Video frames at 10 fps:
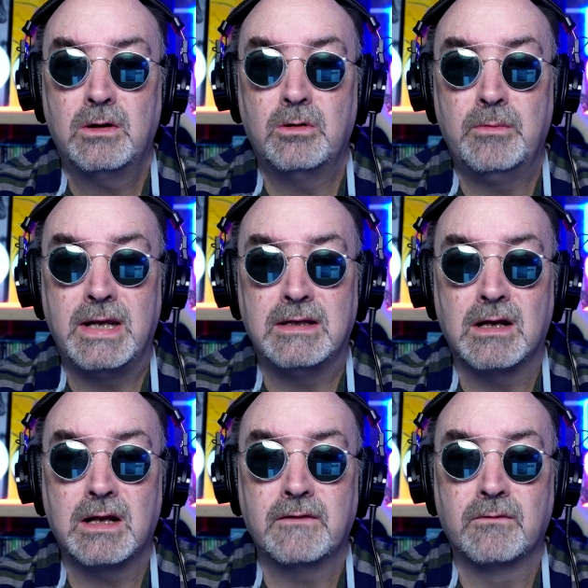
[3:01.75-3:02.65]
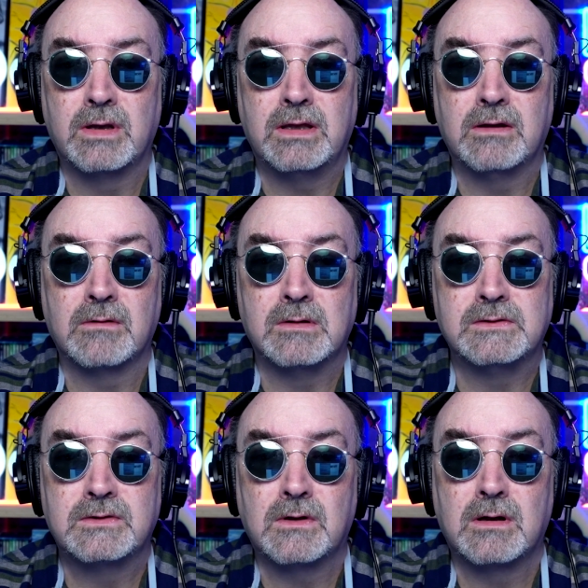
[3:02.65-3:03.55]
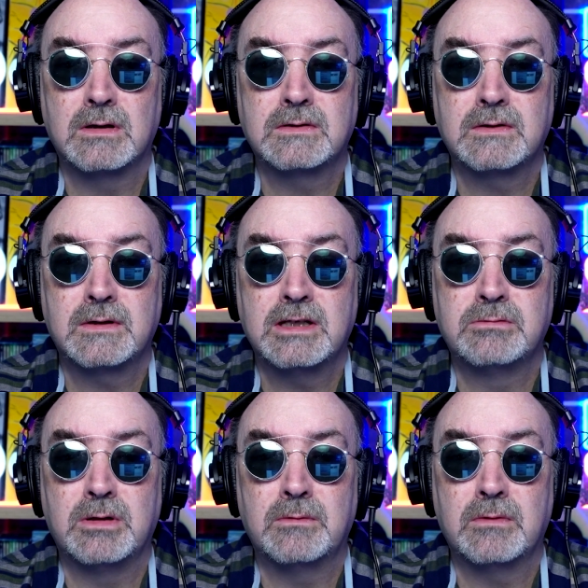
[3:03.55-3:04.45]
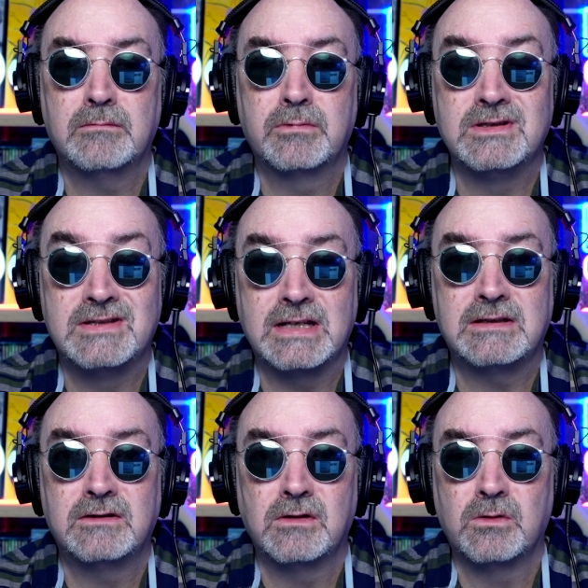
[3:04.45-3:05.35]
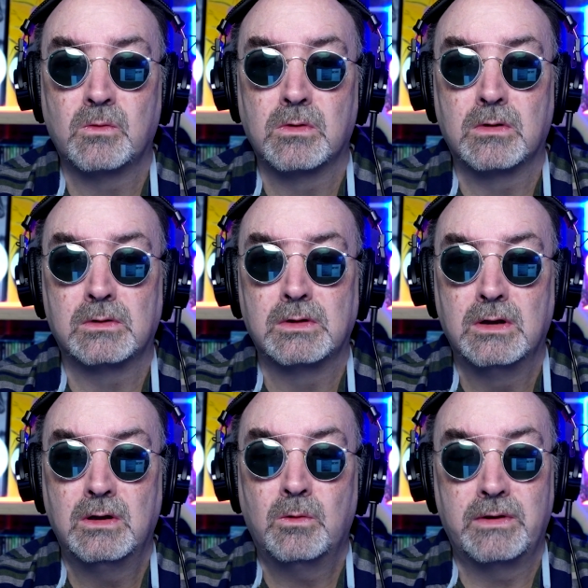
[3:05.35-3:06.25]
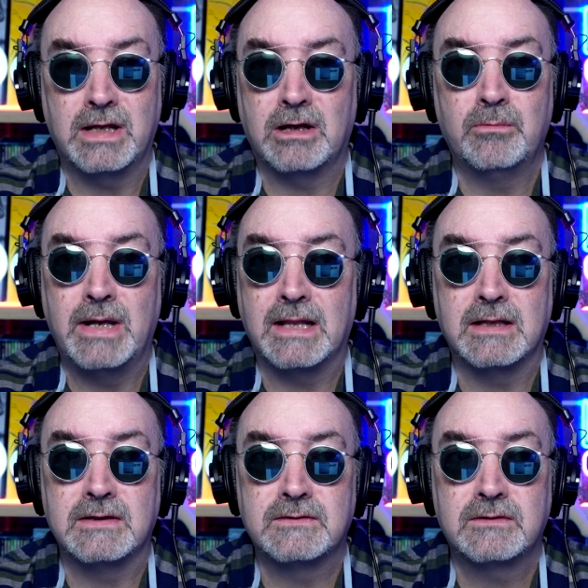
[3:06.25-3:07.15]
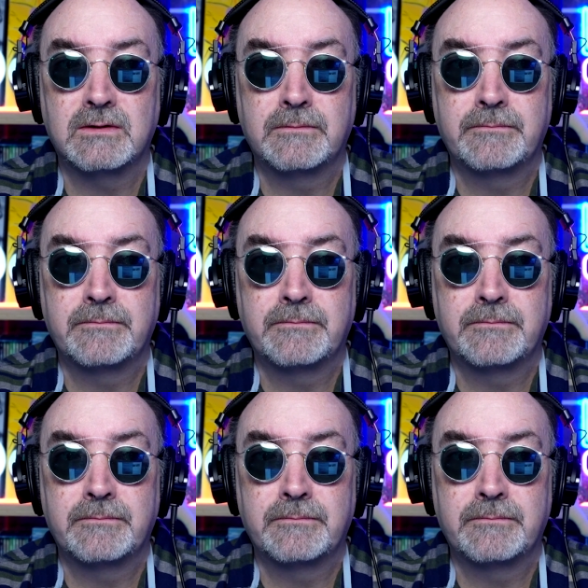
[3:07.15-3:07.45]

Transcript: who may not have written their own songs has been presented to the world without malice.